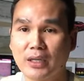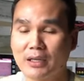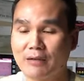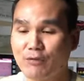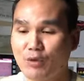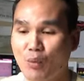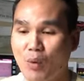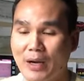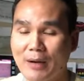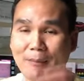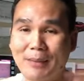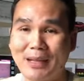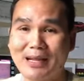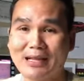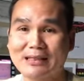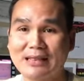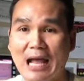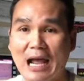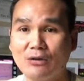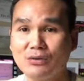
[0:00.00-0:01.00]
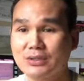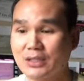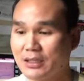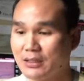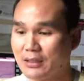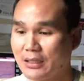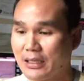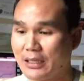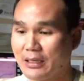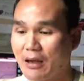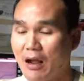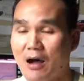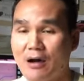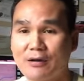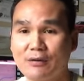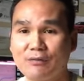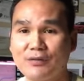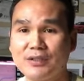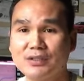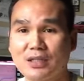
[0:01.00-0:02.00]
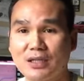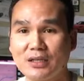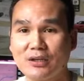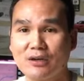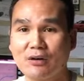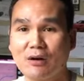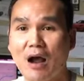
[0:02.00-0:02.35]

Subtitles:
If you want to make 1,000, then obviously your